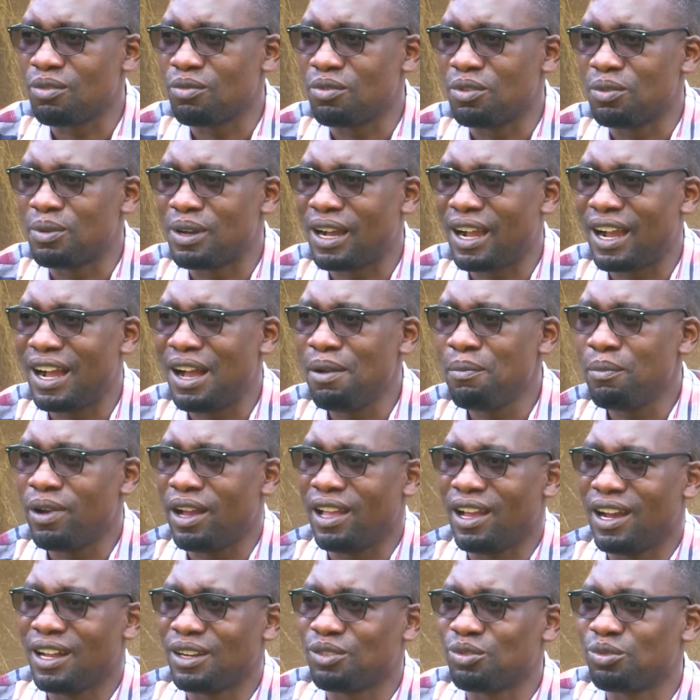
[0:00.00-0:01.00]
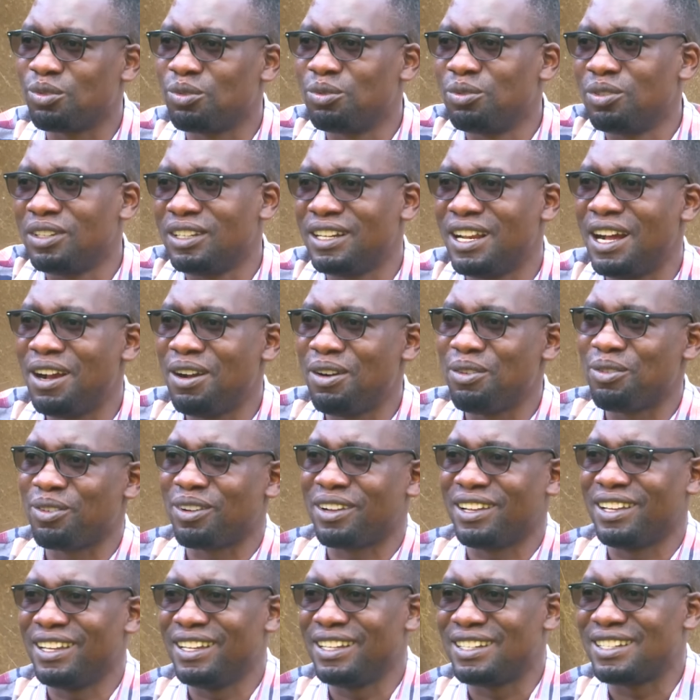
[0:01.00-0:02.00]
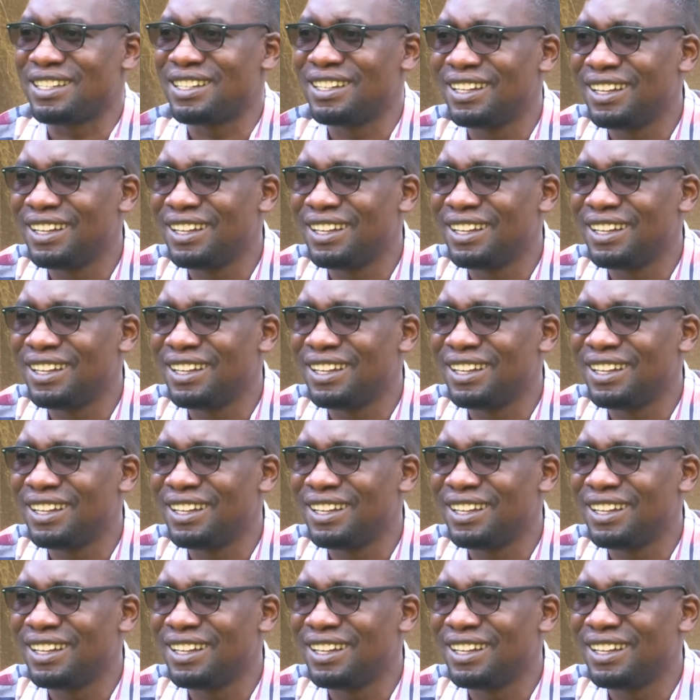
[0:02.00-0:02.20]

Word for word: gwe bagamba yatuggulirawo geeti.